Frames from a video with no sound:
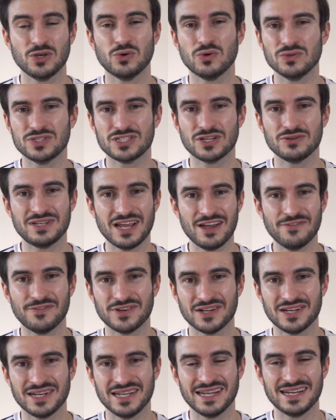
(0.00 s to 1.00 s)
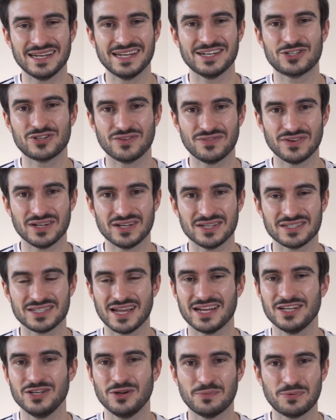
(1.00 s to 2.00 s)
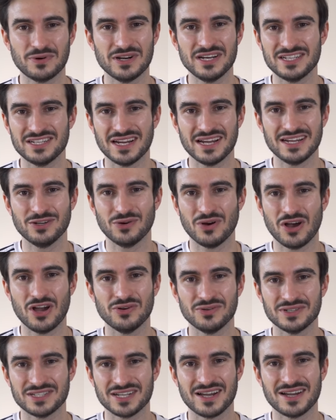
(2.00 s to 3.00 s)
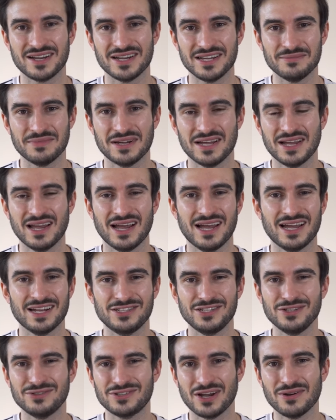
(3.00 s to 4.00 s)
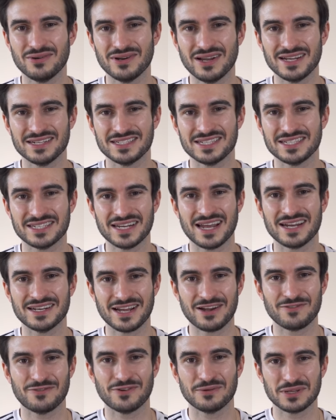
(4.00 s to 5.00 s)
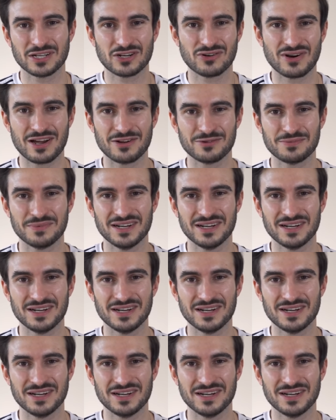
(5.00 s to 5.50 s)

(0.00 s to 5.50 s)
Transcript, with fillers: You're also definitely an introvert and you appreciate your own time and you don't like to stand out from the crowd